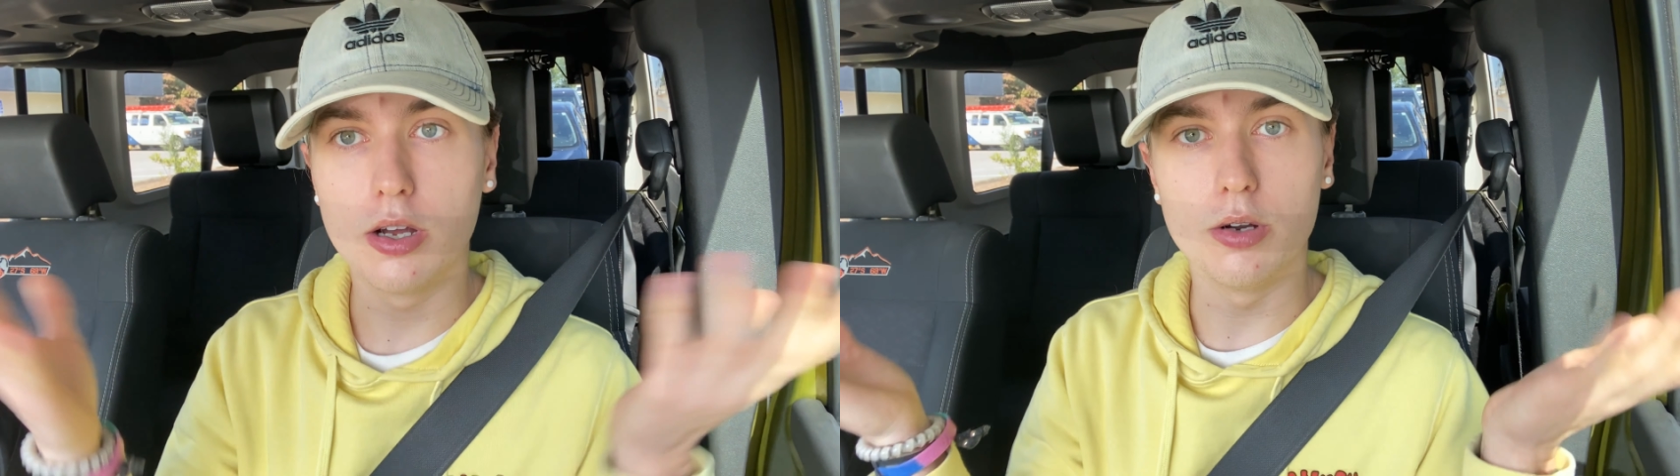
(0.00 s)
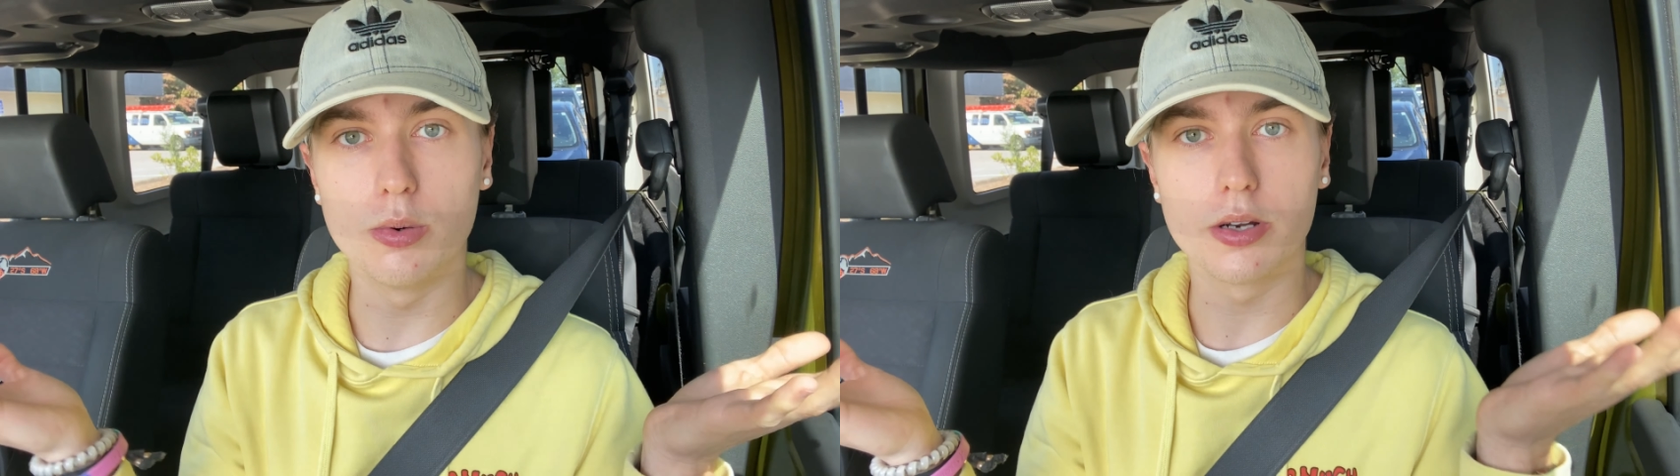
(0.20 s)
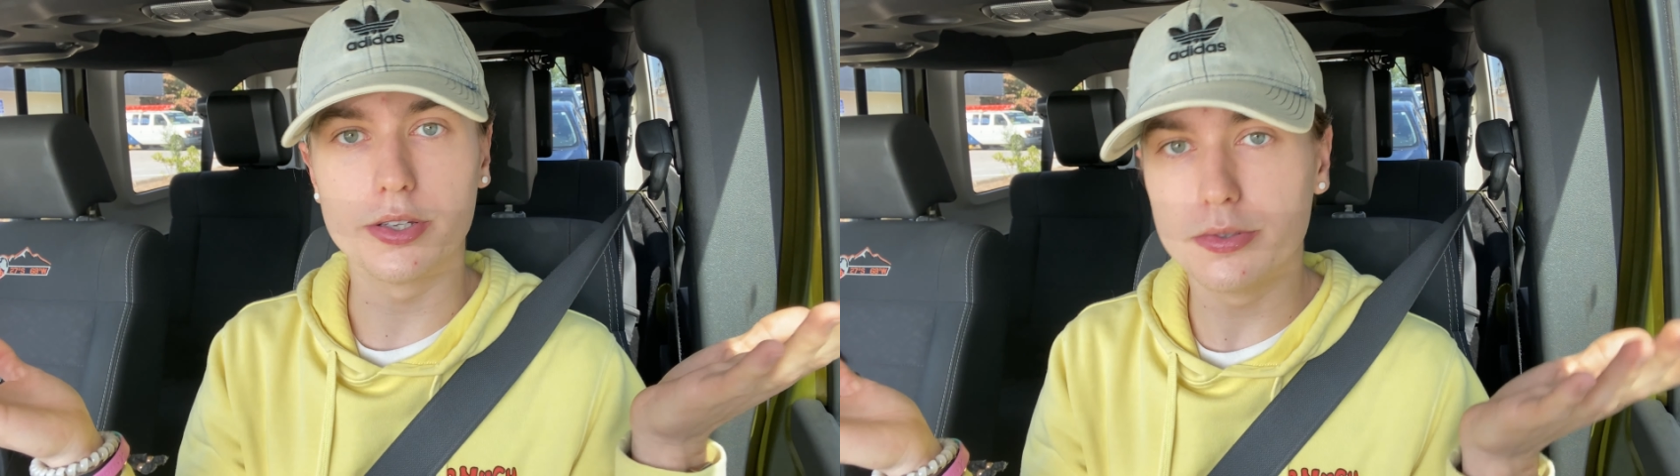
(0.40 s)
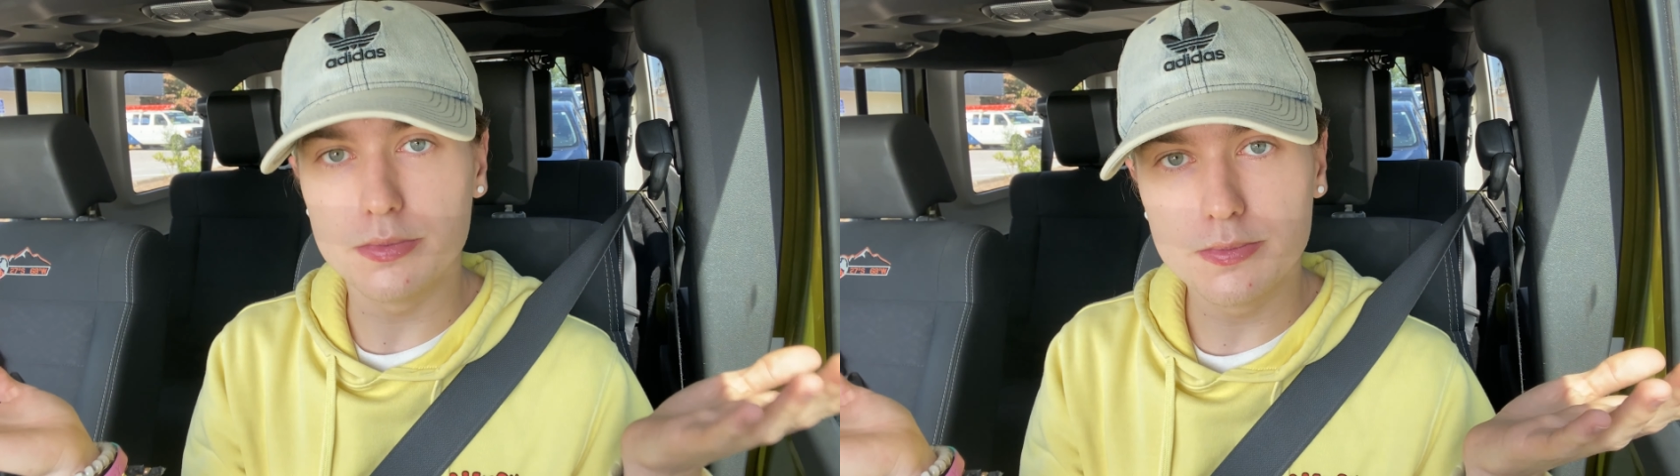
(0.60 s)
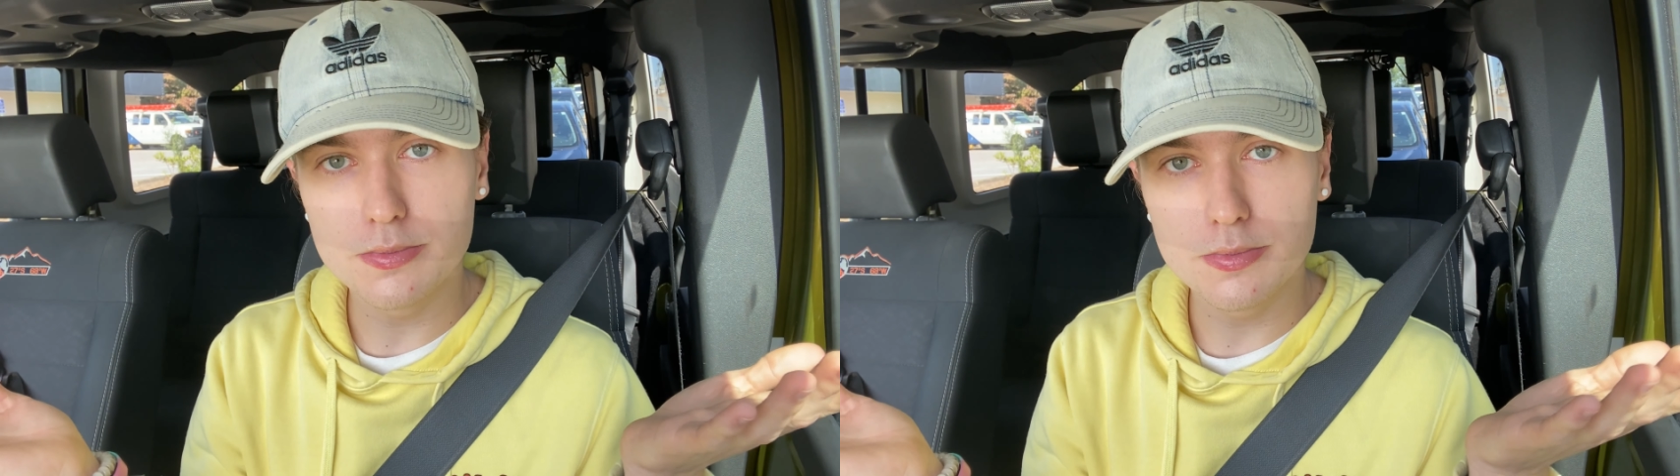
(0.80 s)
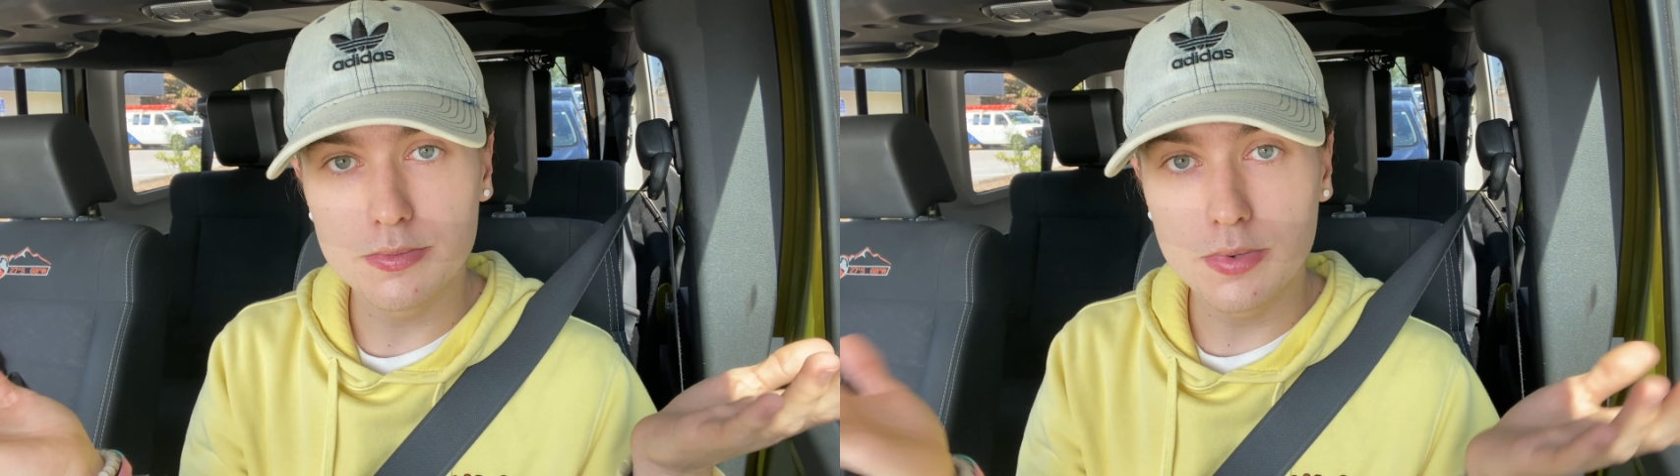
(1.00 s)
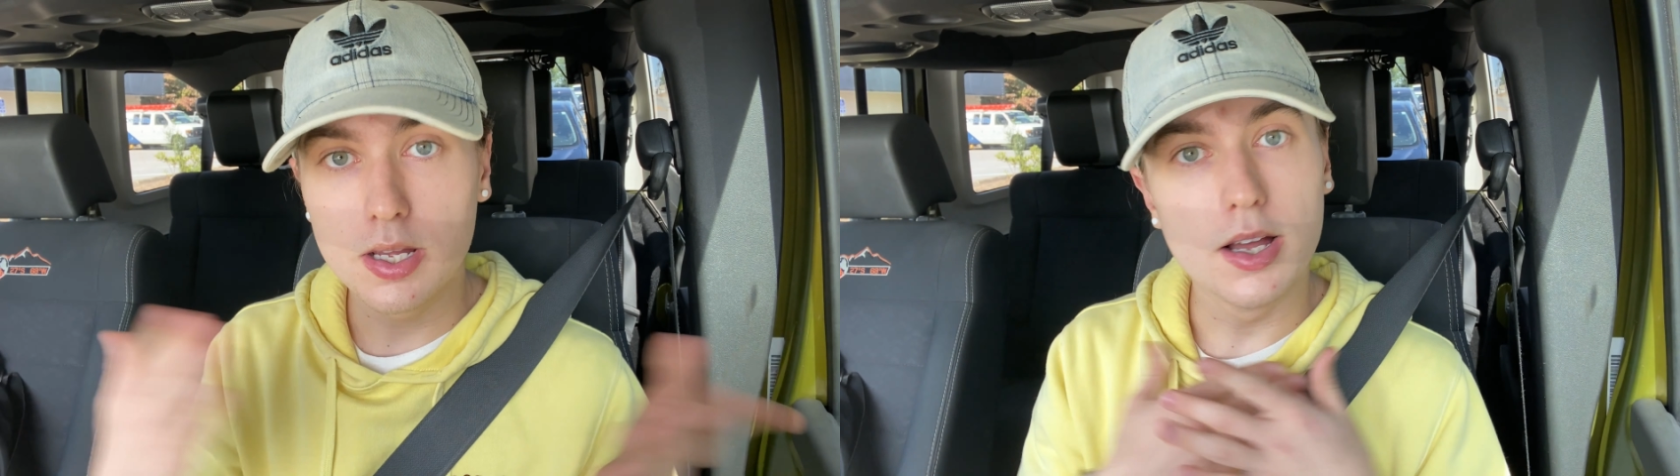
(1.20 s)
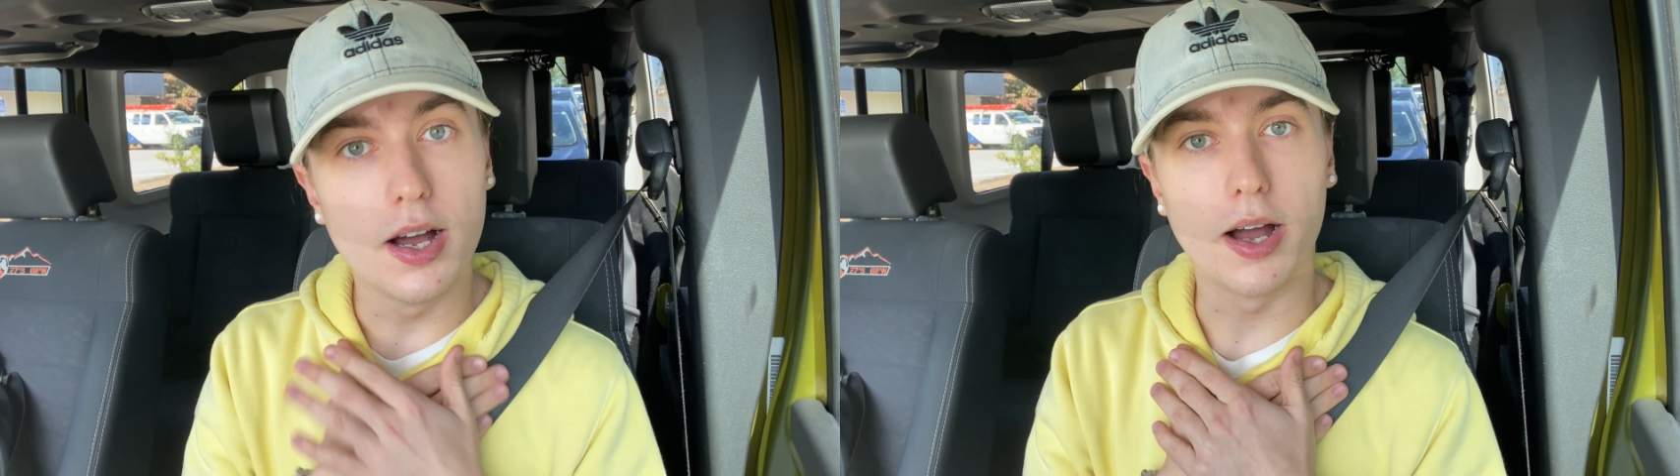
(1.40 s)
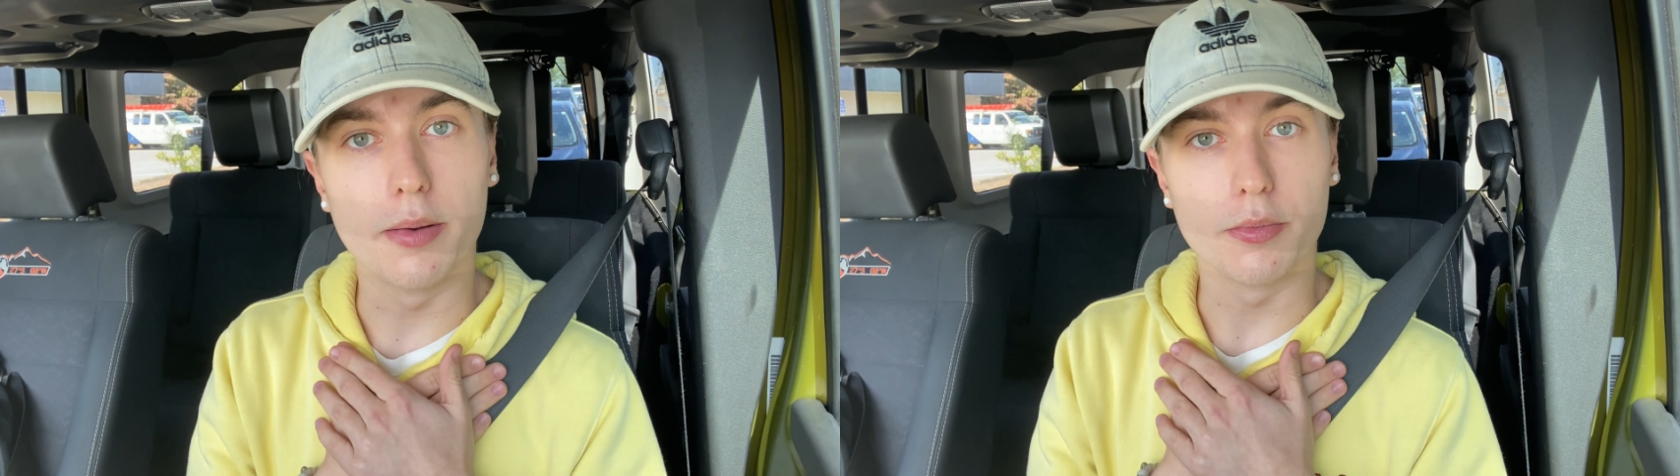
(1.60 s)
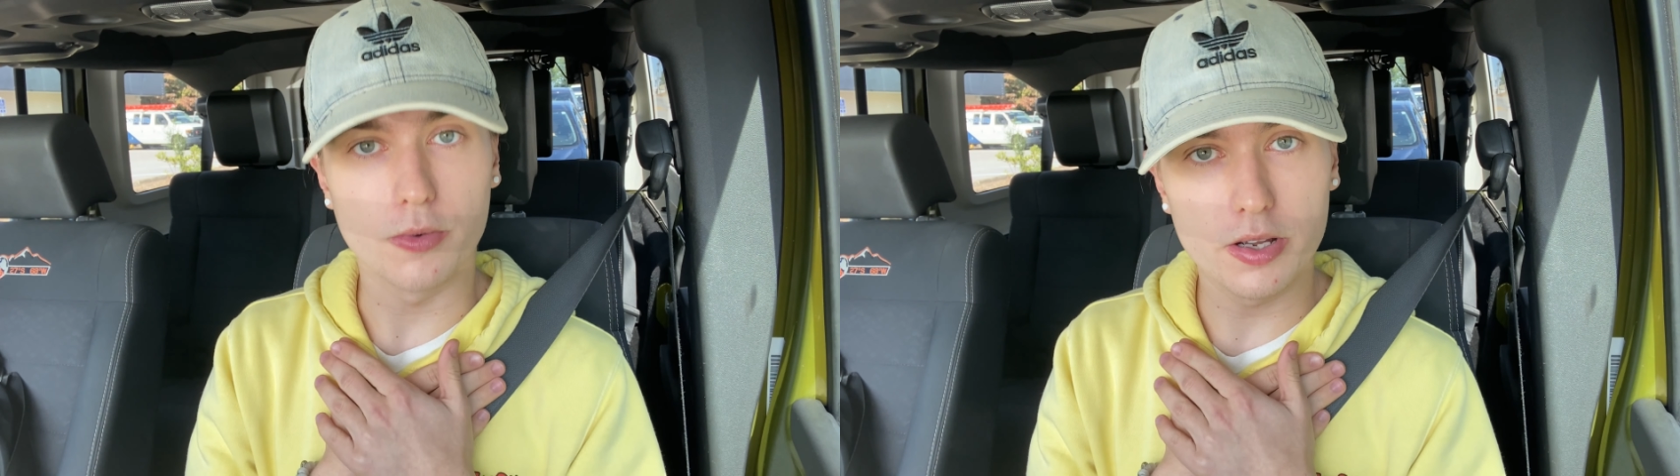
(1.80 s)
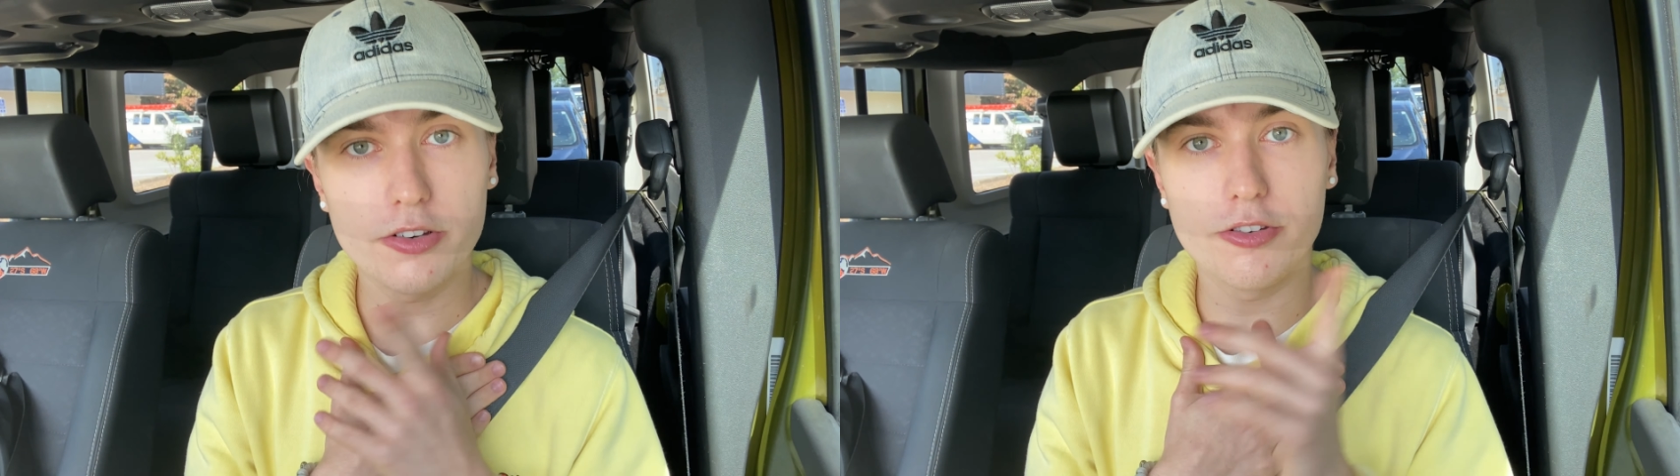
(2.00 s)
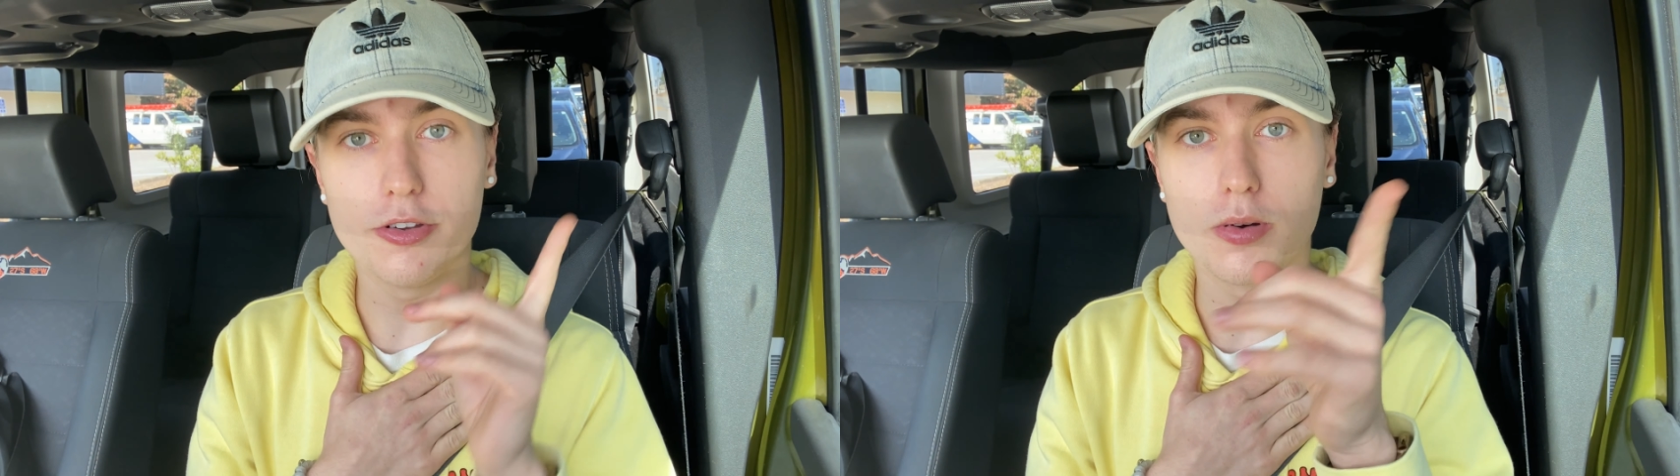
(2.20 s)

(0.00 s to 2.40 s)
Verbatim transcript: Who are you? I'm rich,